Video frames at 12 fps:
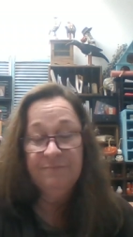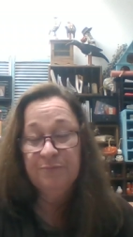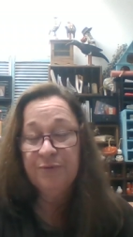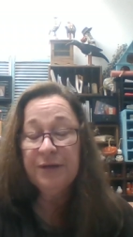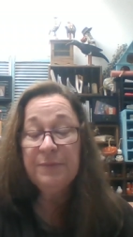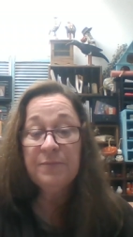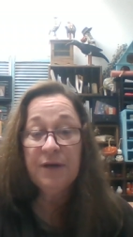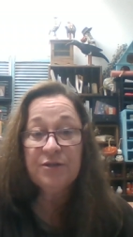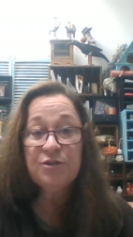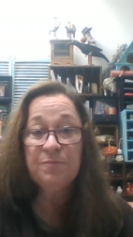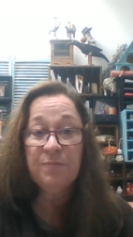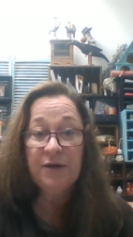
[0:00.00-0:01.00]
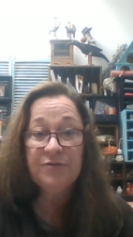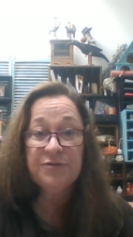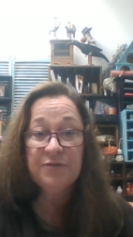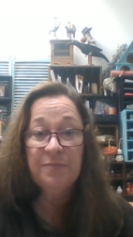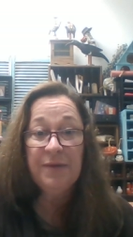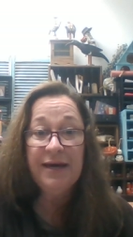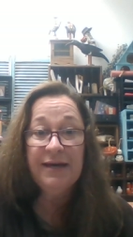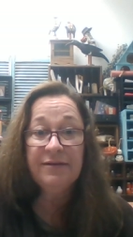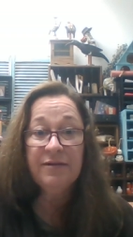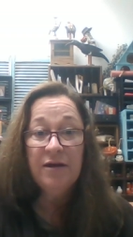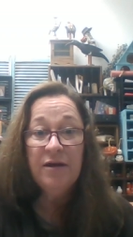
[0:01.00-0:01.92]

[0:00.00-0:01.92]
pretty much most of mine